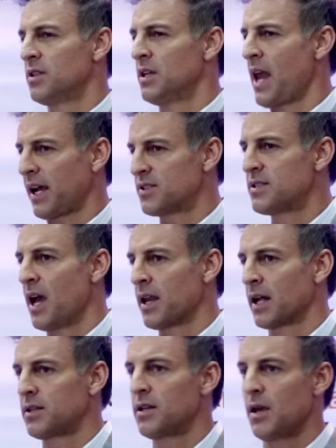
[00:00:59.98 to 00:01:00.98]
next day,
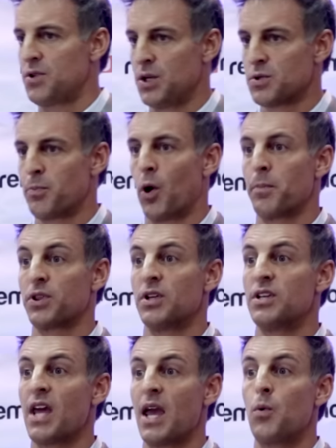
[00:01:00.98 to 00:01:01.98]
not the day she was born, but the
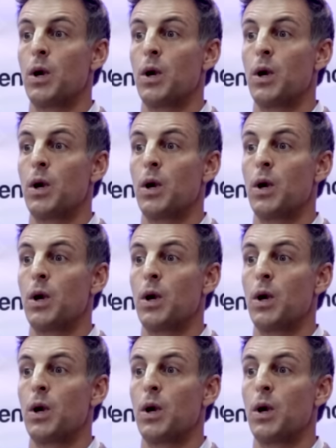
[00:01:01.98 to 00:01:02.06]
day